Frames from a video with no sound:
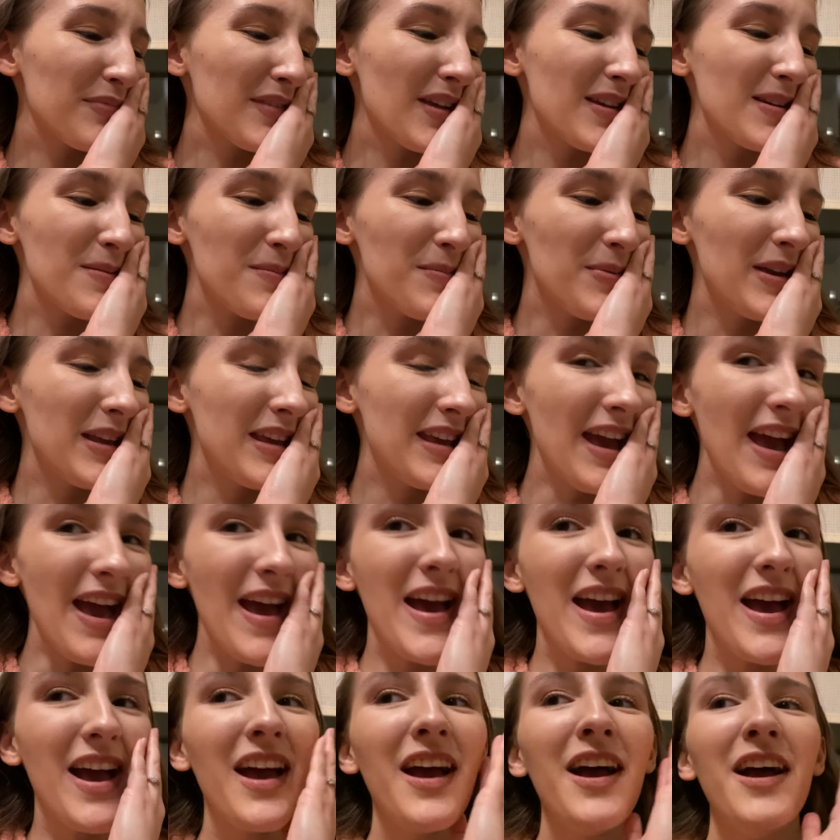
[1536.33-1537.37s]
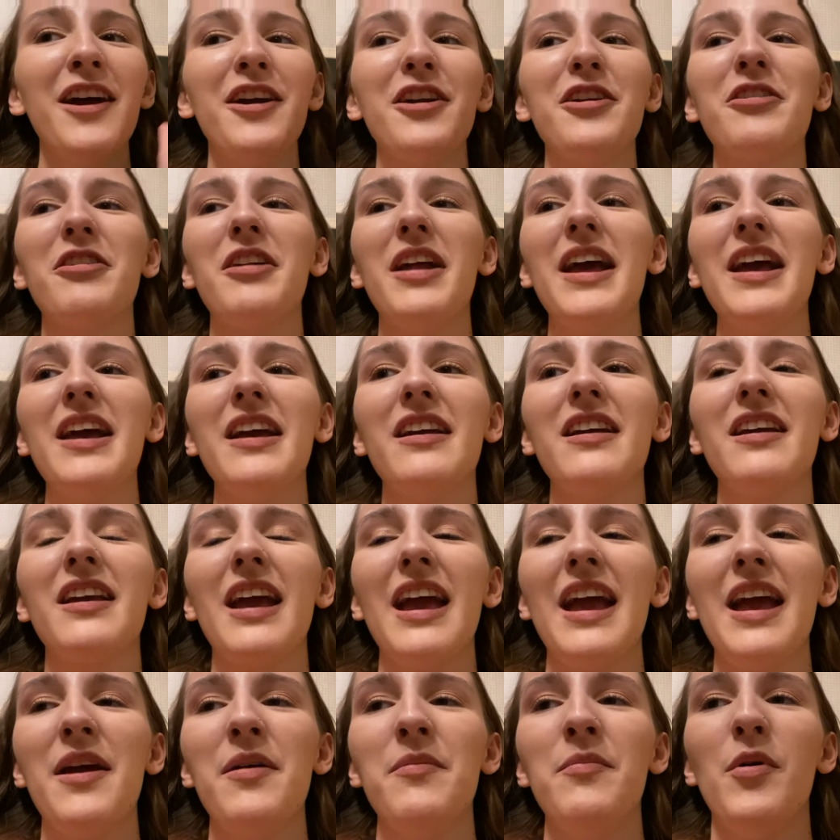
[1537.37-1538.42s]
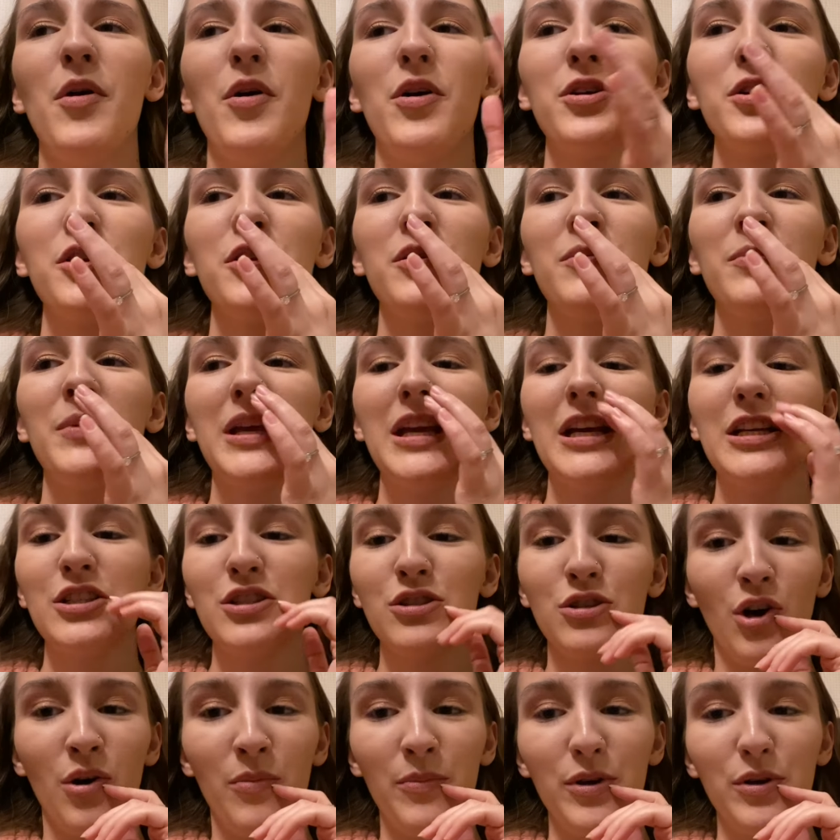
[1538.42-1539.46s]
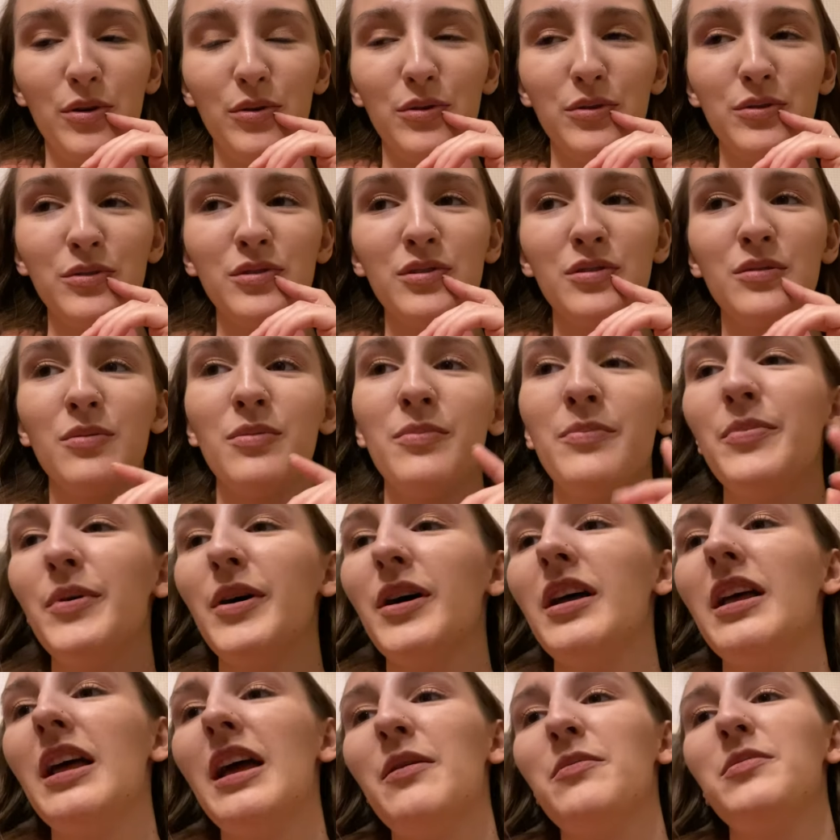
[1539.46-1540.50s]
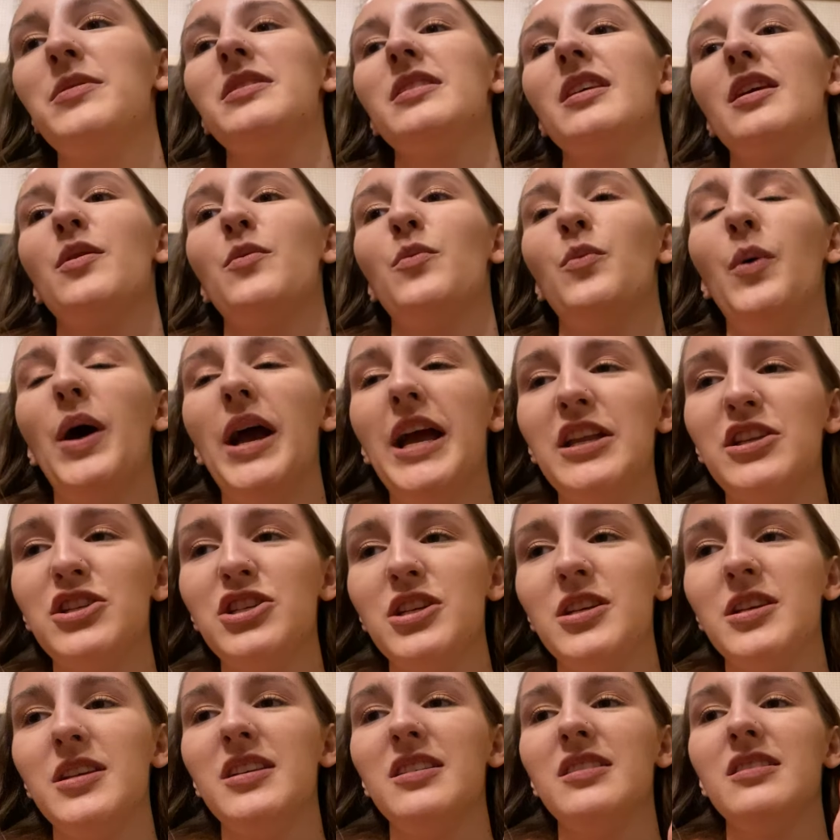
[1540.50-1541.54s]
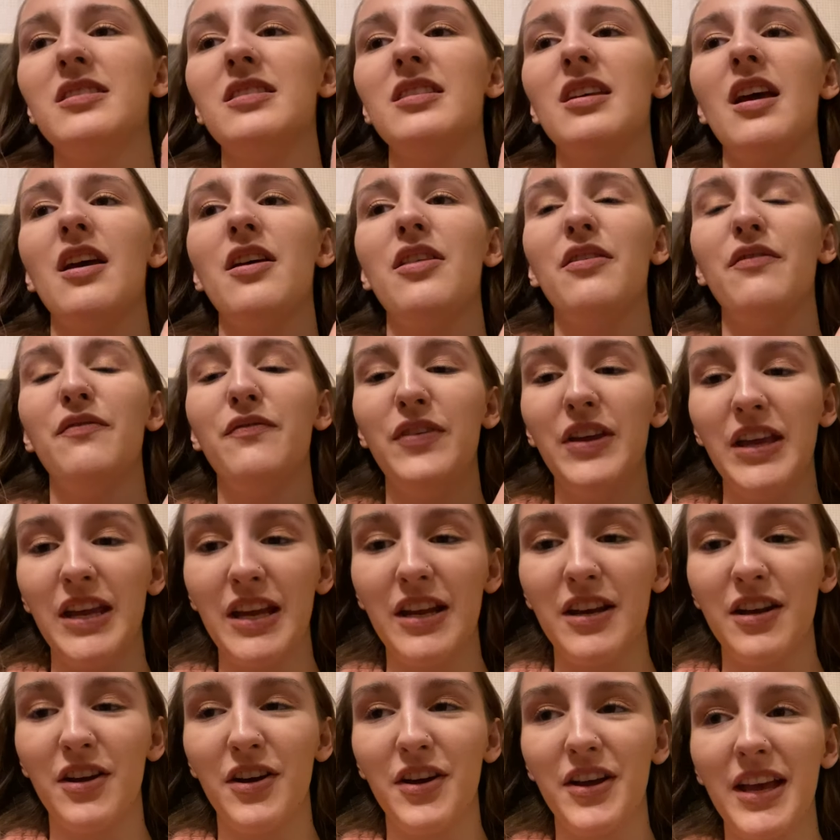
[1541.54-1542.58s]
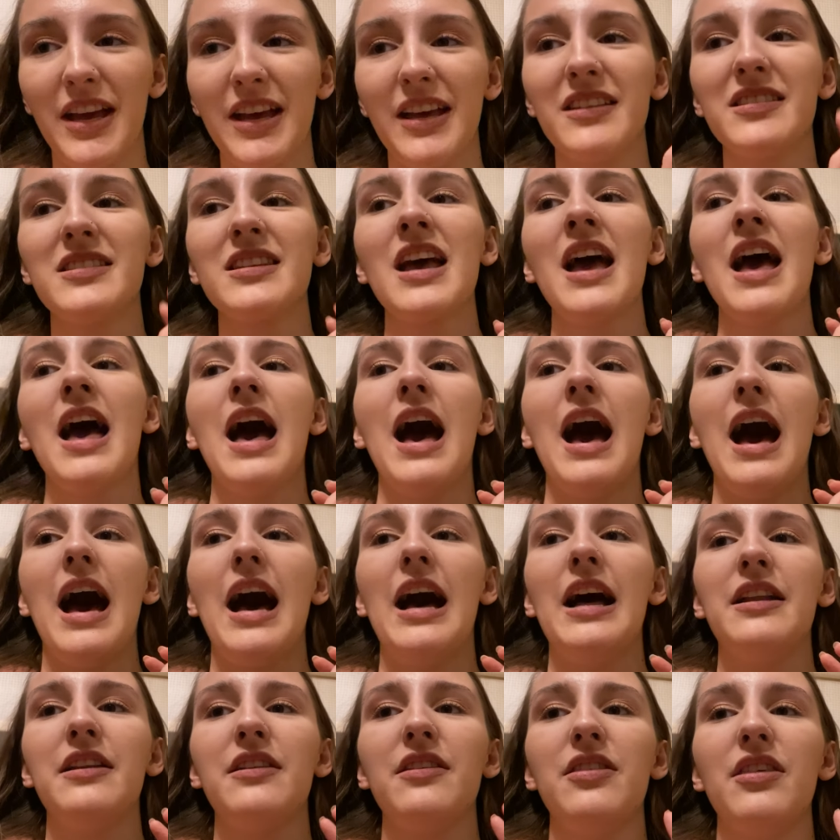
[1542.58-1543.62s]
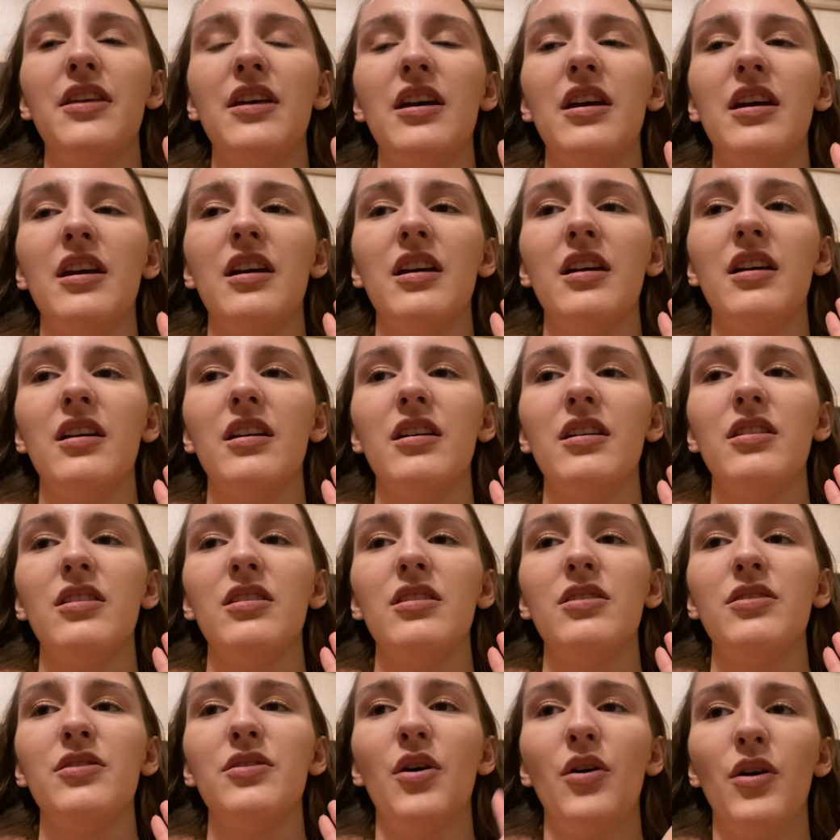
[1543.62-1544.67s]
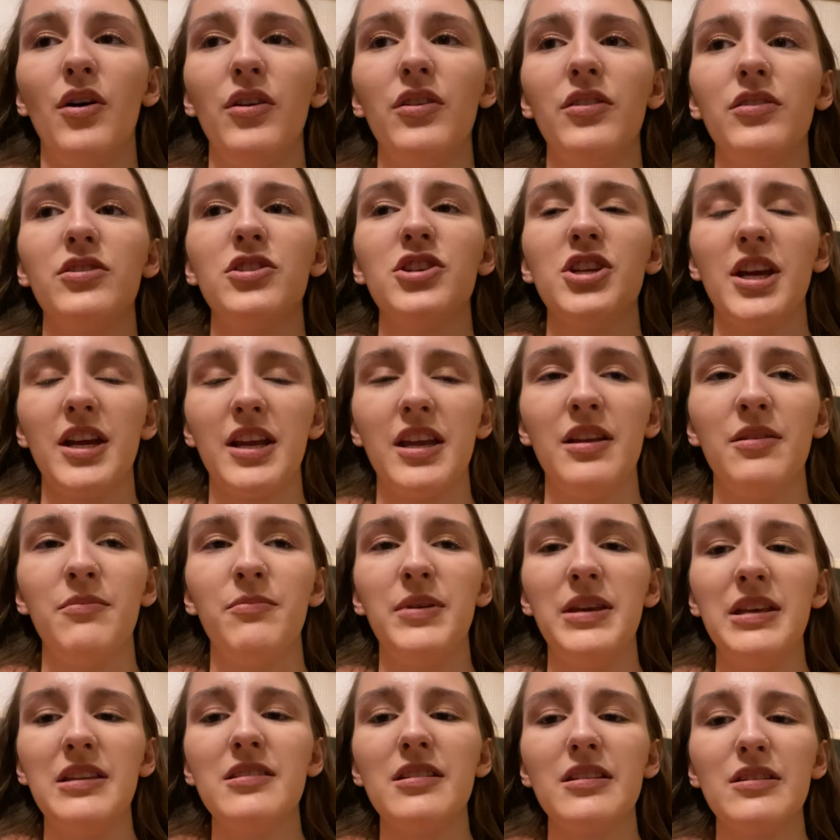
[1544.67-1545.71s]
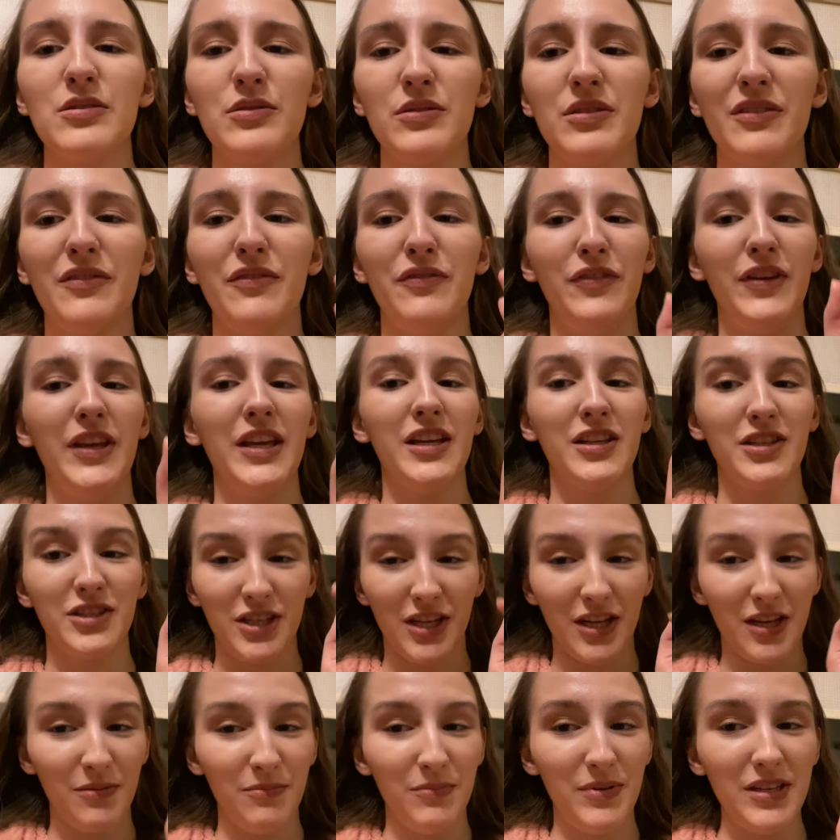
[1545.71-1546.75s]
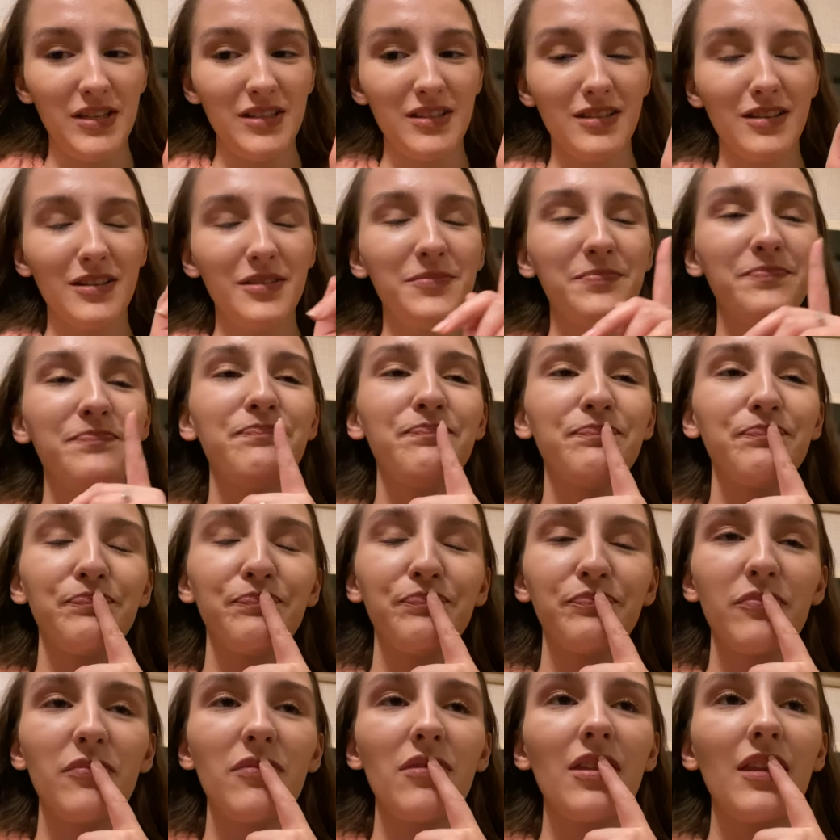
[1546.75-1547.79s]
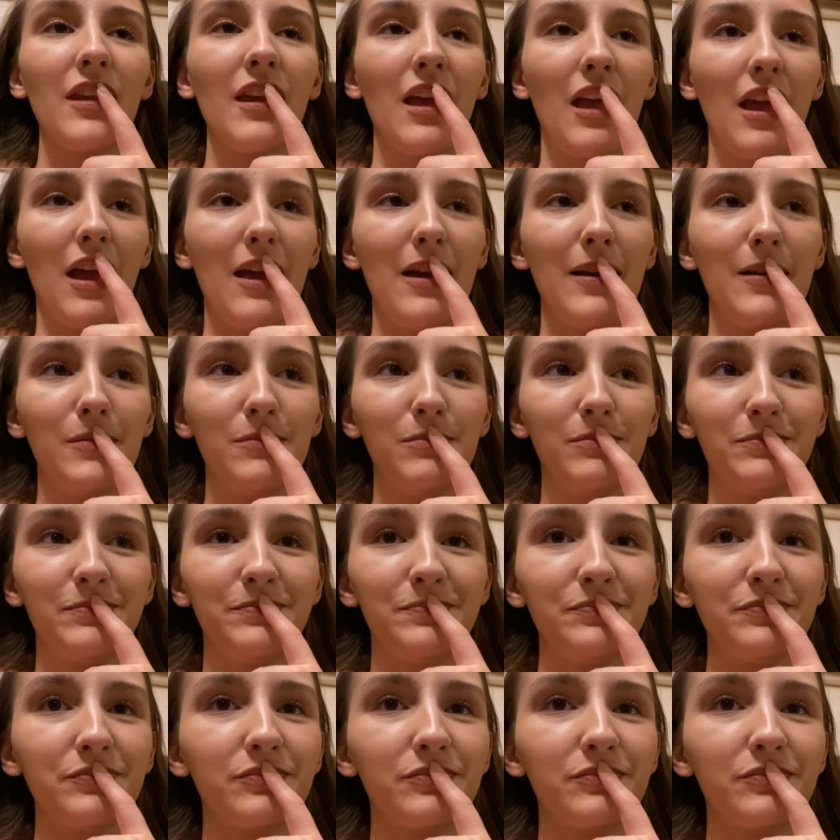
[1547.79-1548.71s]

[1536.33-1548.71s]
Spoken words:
But yeah, Greg ordered me a Domino's, but it was like wedgies, the vegan nuggets, and the not chicken pizza, so the vegan chicken pizza. And